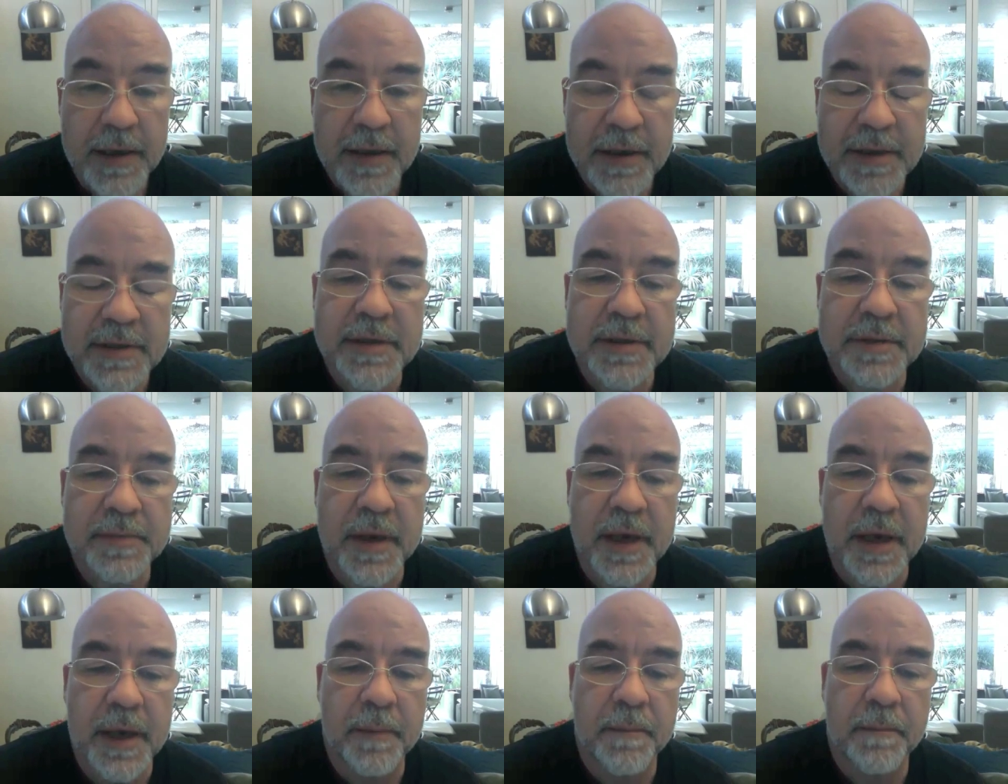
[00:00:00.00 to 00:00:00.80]
This is
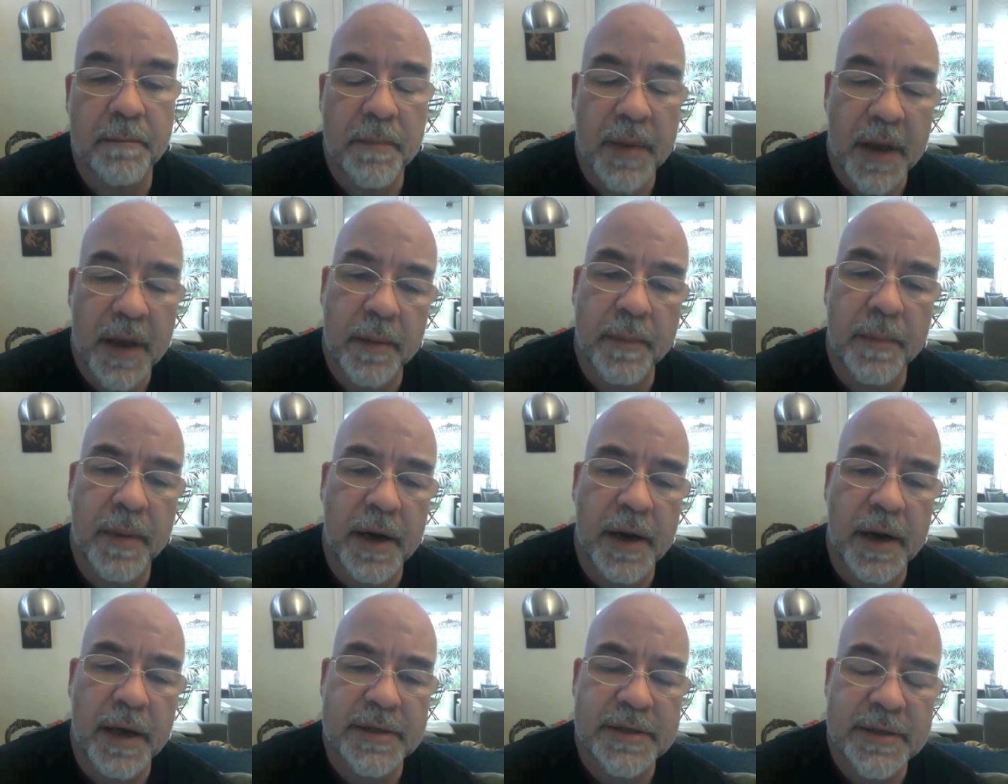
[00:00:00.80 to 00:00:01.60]
me, Peri
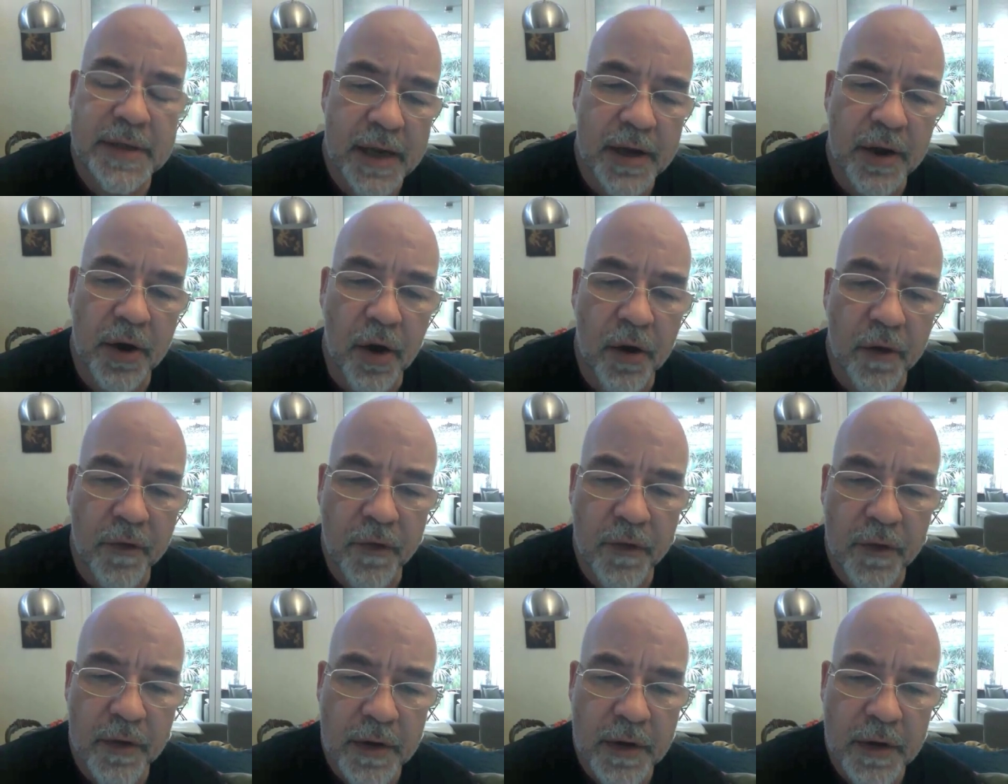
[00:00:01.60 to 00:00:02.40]
Peri, signing off.